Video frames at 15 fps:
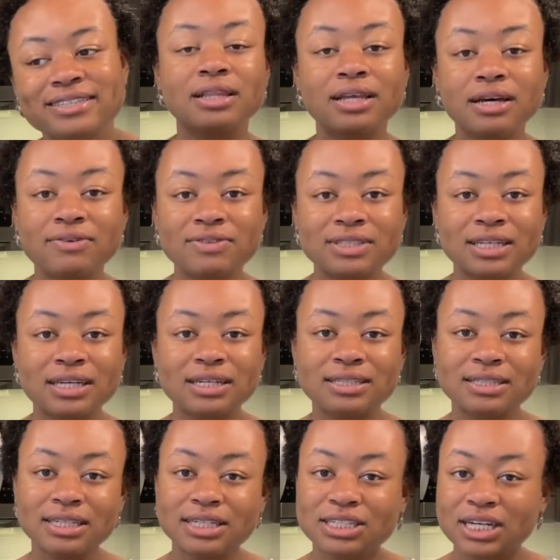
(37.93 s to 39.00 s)
Love C,
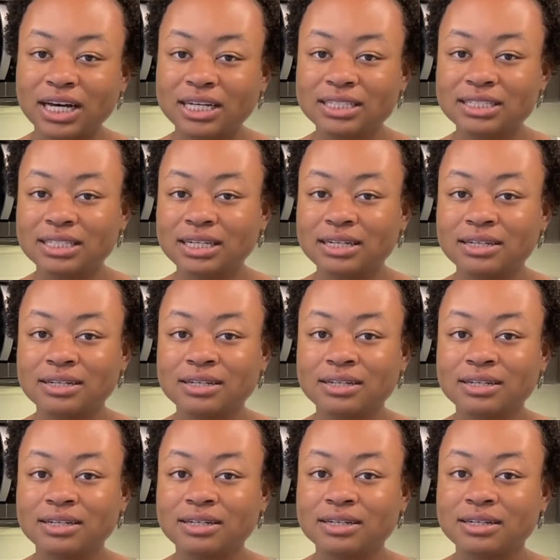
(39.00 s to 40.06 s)
C Johnson,
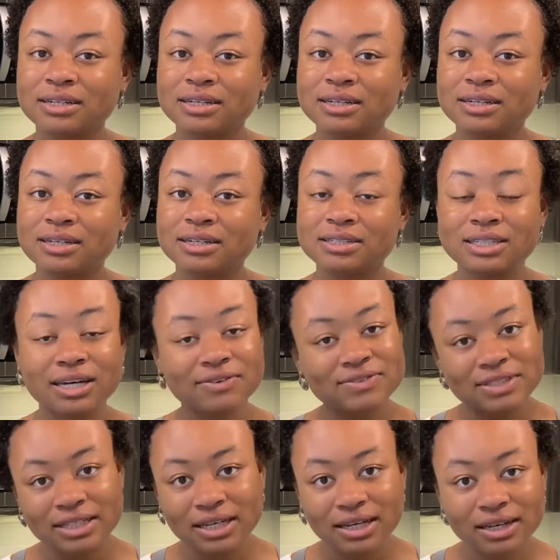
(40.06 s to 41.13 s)
Chef
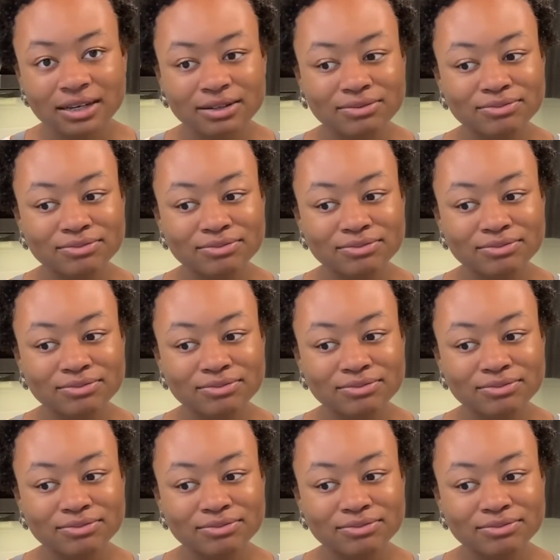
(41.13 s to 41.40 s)
C,